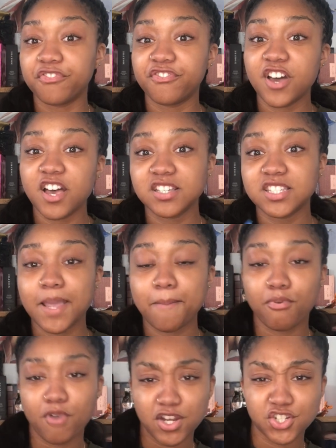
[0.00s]
first
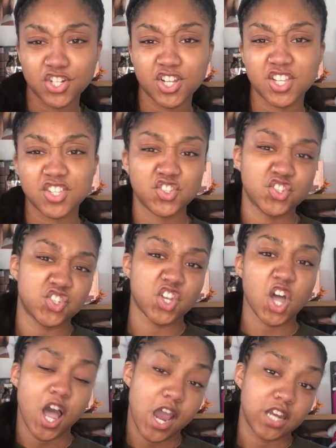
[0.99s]
impressions
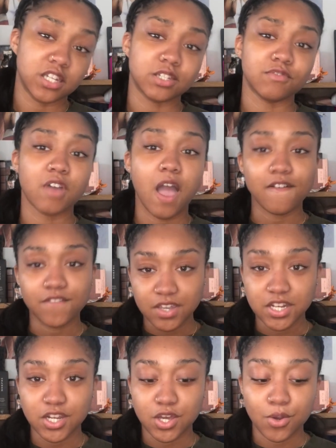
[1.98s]
kind of
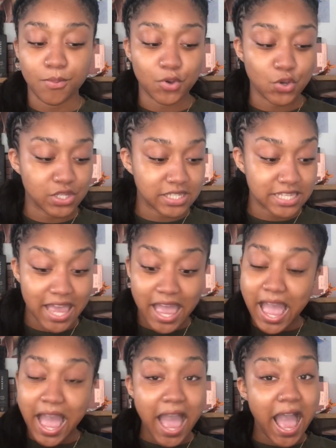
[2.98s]
video because
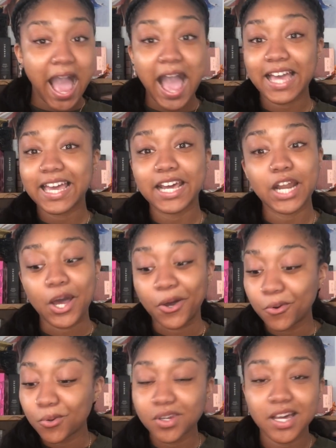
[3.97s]
I got a
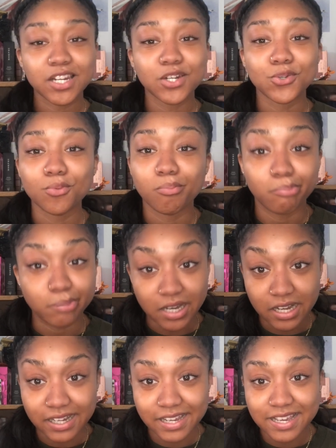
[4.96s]
whole lot of new
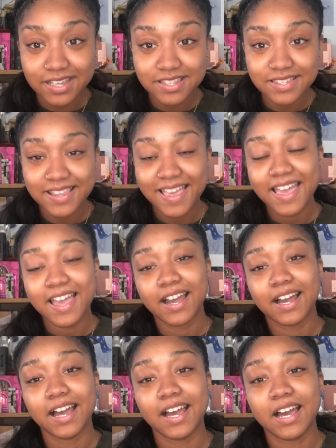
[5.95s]
buys.
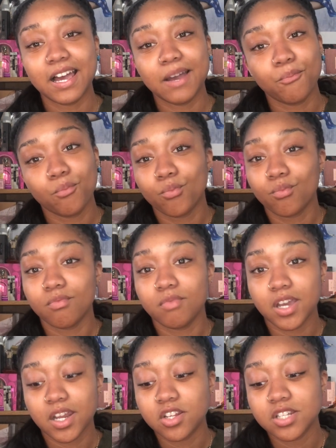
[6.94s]
We're
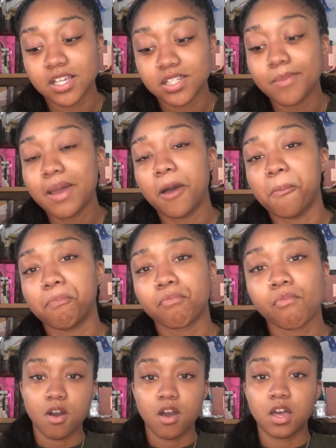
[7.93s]
gonna test them out.
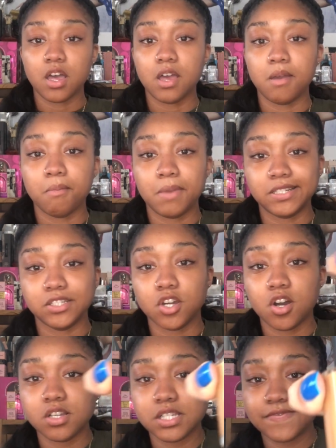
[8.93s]
My
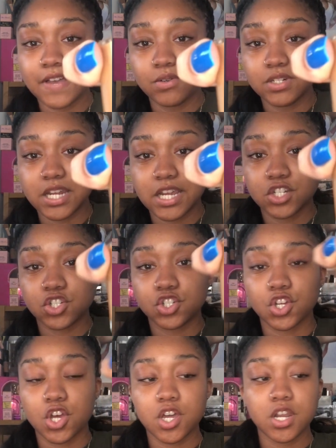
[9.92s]
Nars
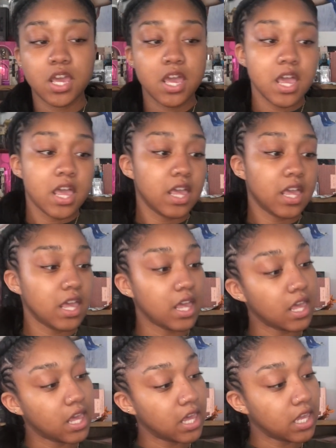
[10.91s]
foundation
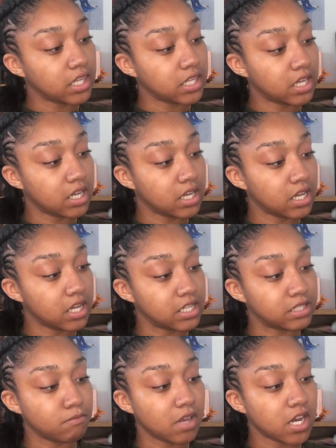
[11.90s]

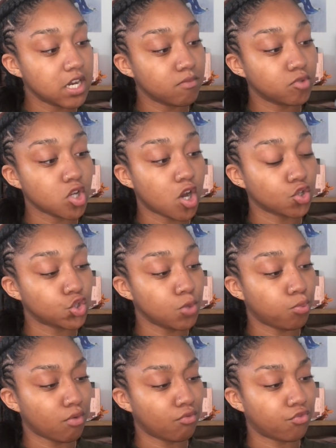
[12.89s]
is medium dark
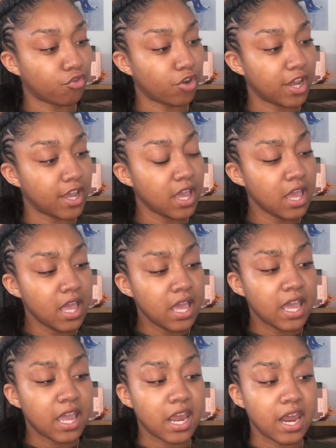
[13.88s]
2.3
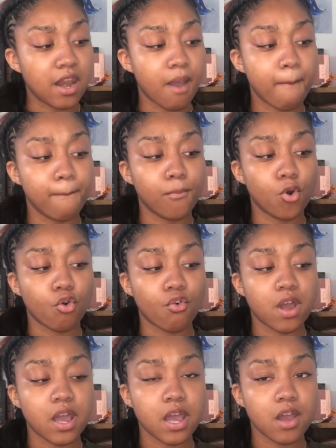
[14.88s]
in
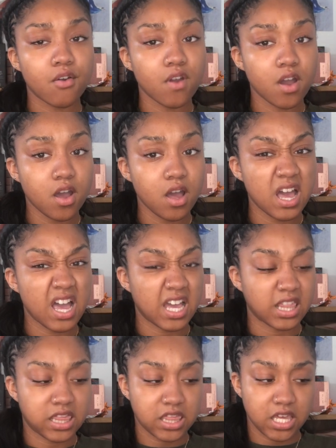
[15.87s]
MOOREA,
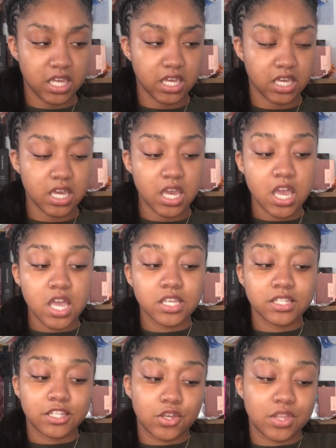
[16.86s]
I think.
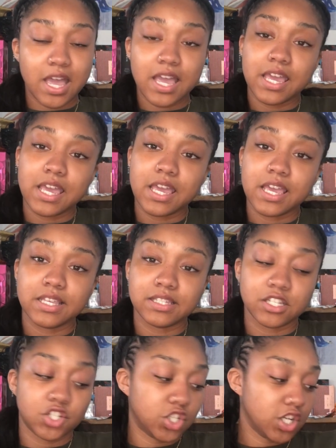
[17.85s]
So that
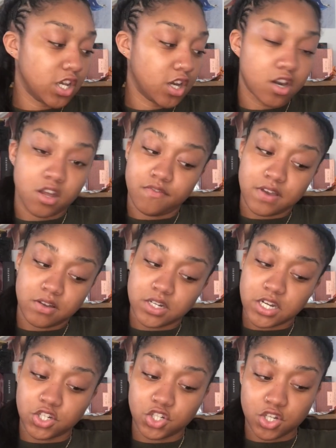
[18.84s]
is the Sheer Glow
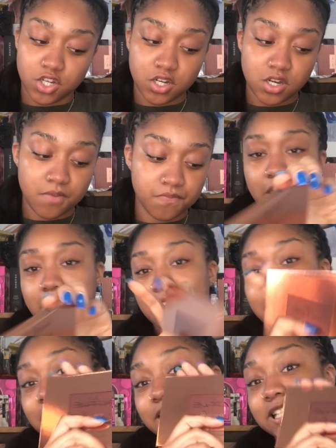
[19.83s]
foundation.
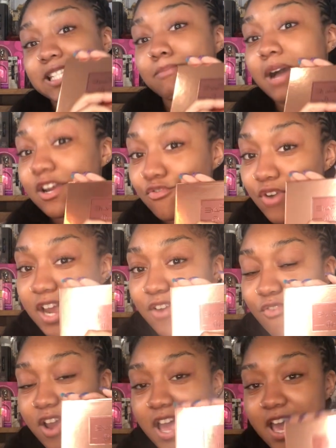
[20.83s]

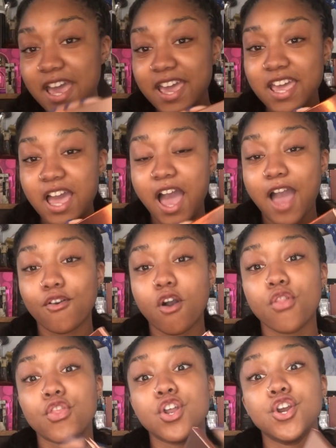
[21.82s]
Itsmyrayeraye. I
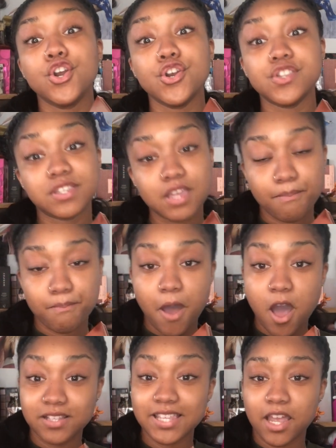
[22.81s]
got
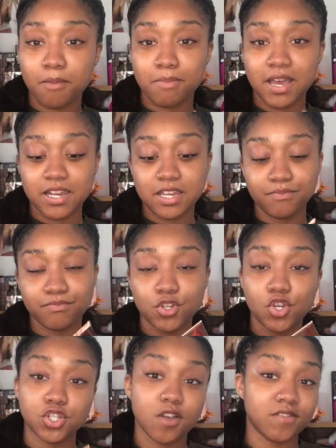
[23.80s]
her second palette
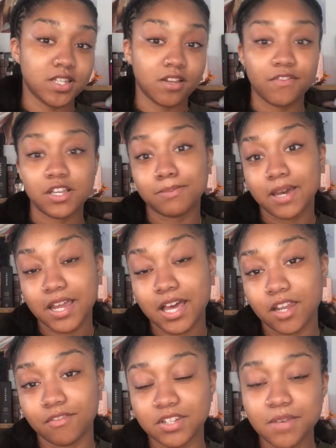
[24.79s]
because obviously the first palette
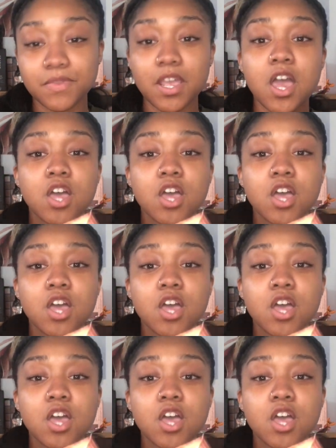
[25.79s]
I loved it.